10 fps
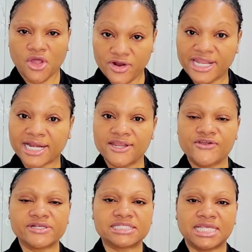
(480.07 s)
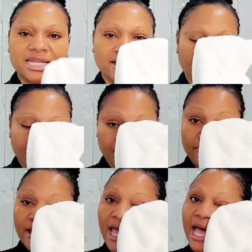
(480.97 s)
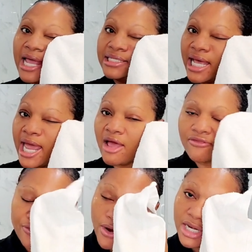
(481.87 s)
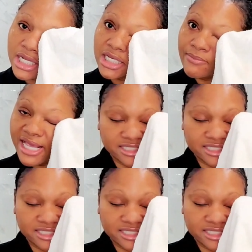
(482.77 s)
thoroughly clean your skin. And I have thoroughly cleaned